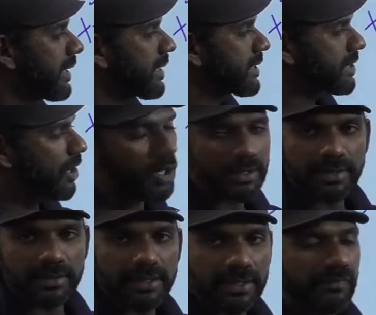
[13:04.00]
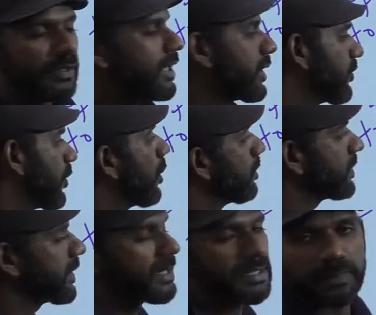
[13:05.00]
It is not in the infinitive
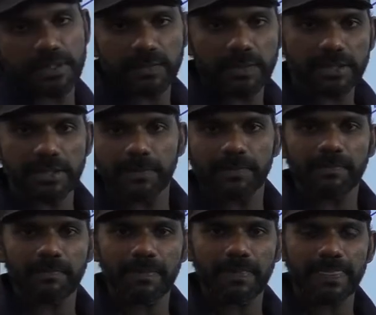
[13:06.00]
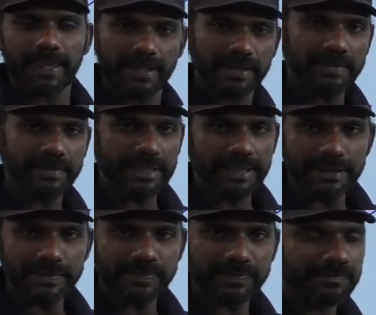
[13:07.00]
form. The answer must be C.
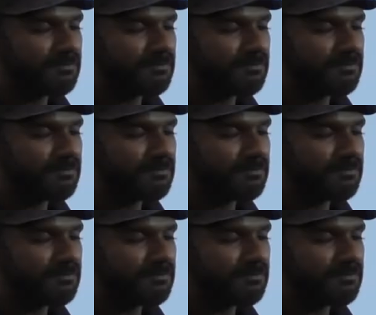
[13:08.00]
Clear?